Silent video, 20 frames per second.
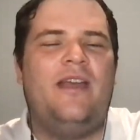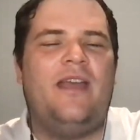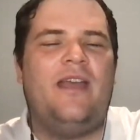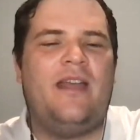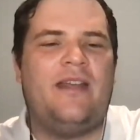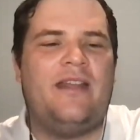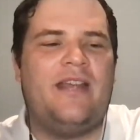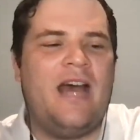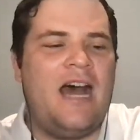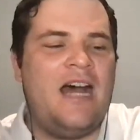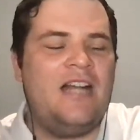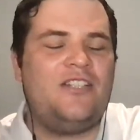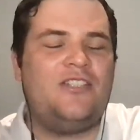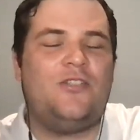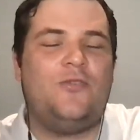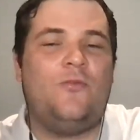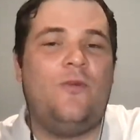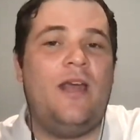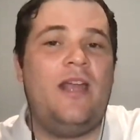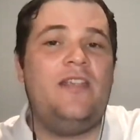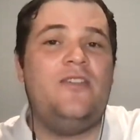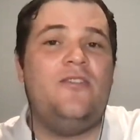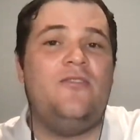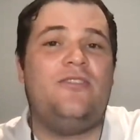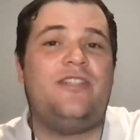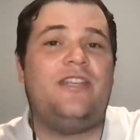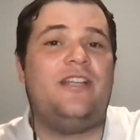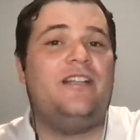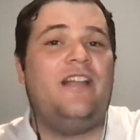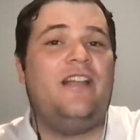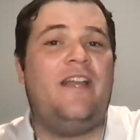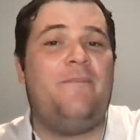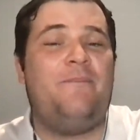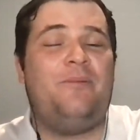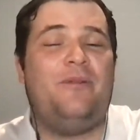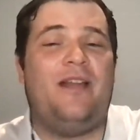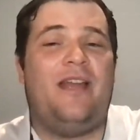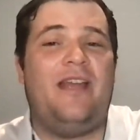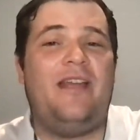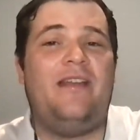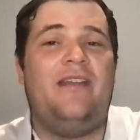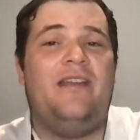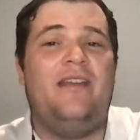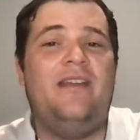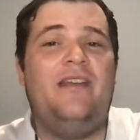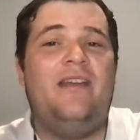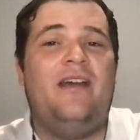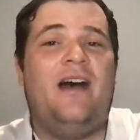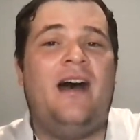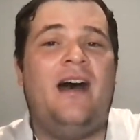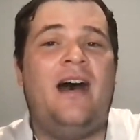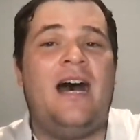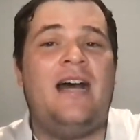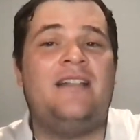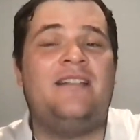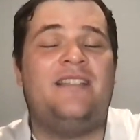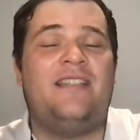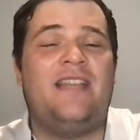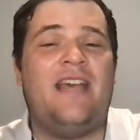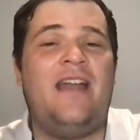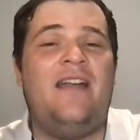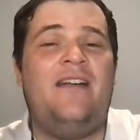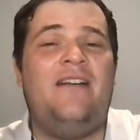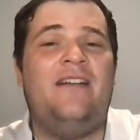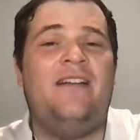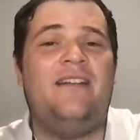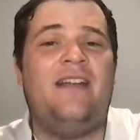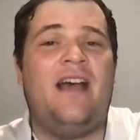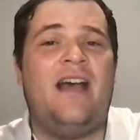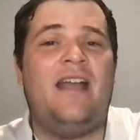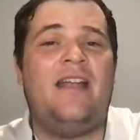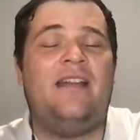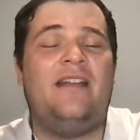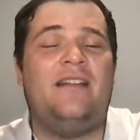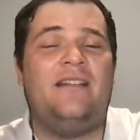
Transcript: And gosh, the way UCLA played on Saturday night,